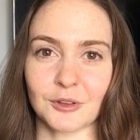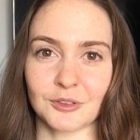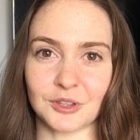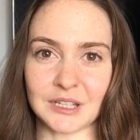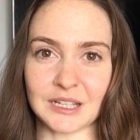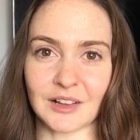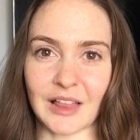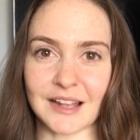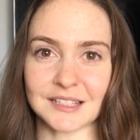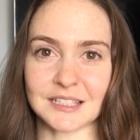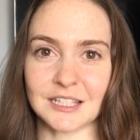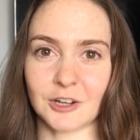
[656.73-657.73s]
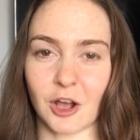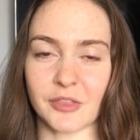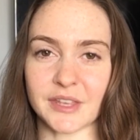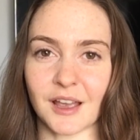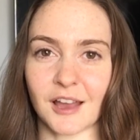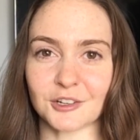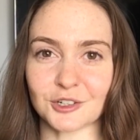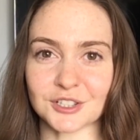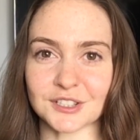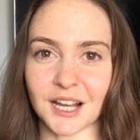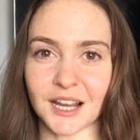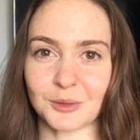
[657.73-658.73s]
the glassine on the
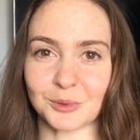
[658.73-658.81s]
underside,